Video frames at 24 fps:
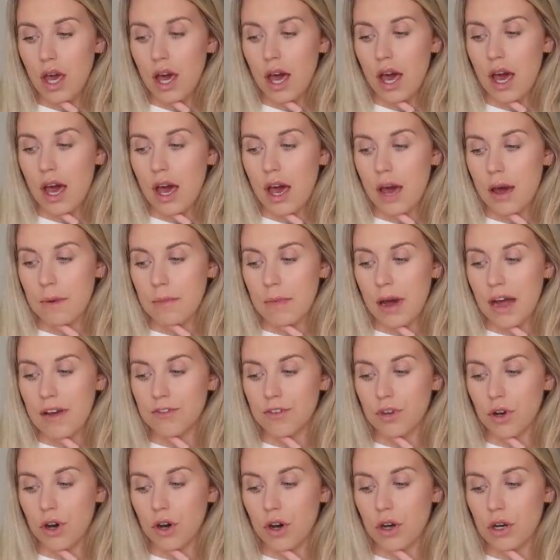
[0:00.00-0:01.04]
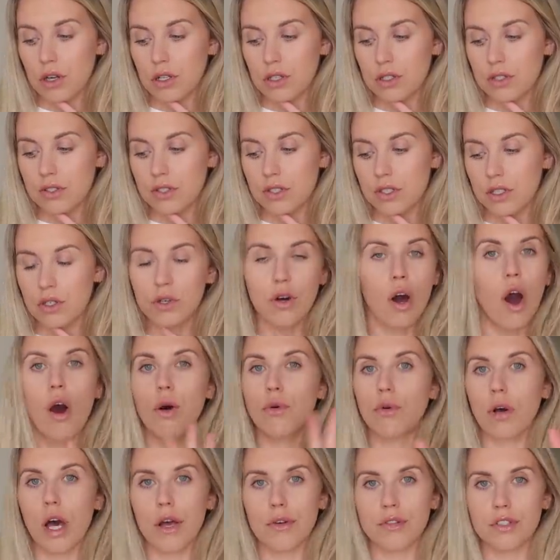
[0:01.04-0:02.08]
Um, I've got a
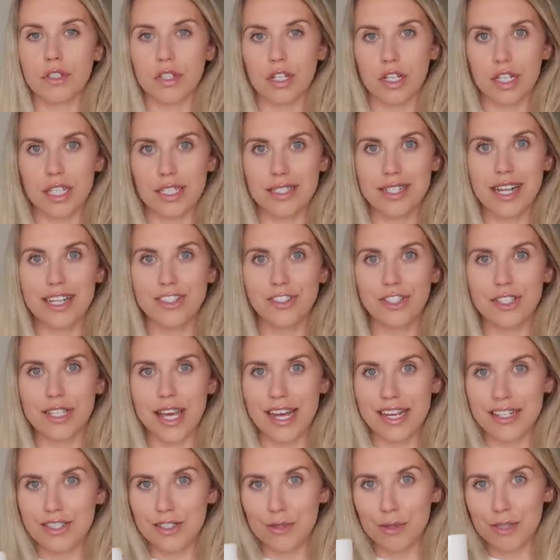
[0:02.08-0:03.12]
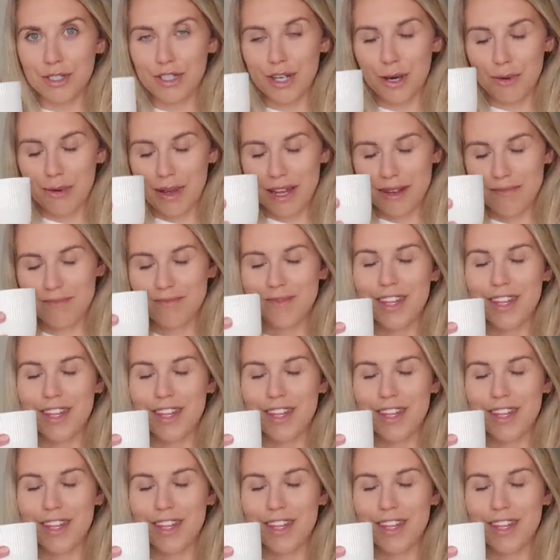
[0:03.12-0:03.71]
whole host of goodies. Let's just get into it, shall we?